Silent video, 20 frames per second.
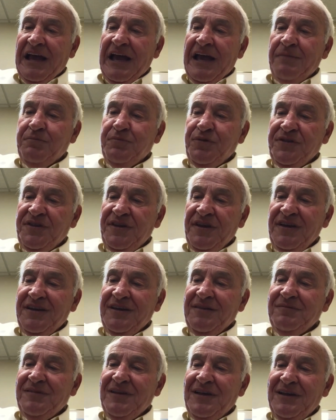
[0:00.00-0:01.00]
and put the
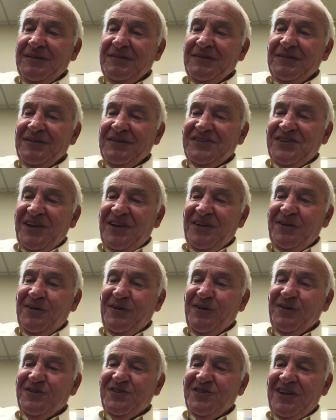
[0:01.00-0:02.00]

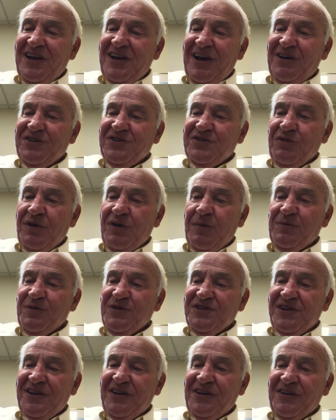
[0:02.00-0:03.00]
senators in the House of
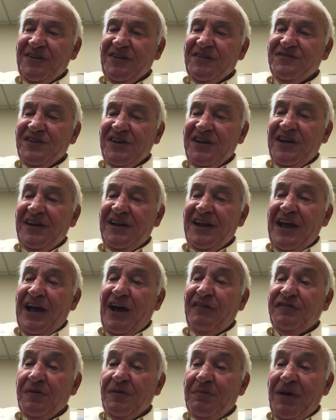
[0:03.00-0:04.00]
Representatives in
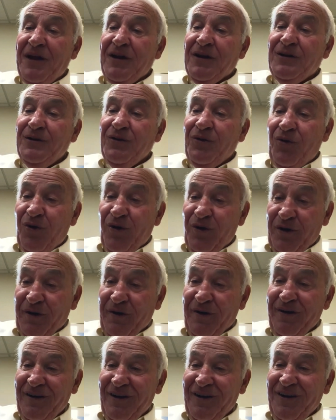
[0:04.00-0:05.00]
alphabetical
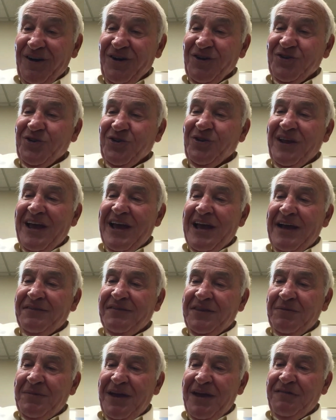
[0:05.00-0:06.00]
order. So they
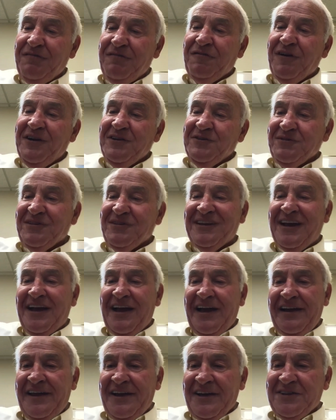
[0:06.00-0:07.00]
have to make friends with the
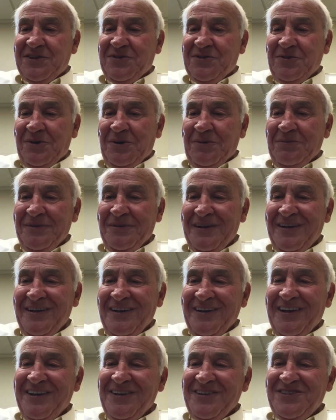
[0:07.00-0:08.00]
guy next to them
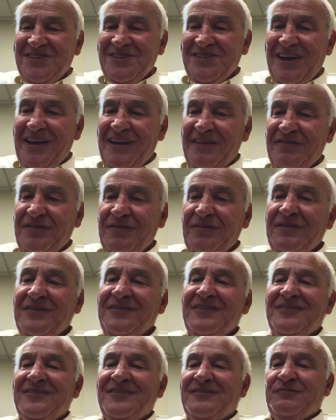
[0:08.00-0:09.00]
instead of
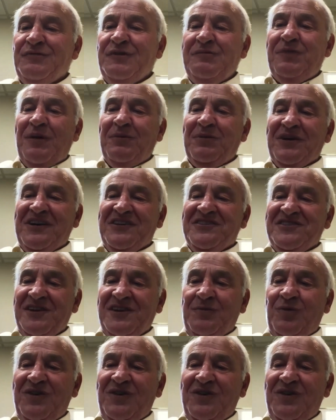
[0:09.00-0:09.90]
Republicans on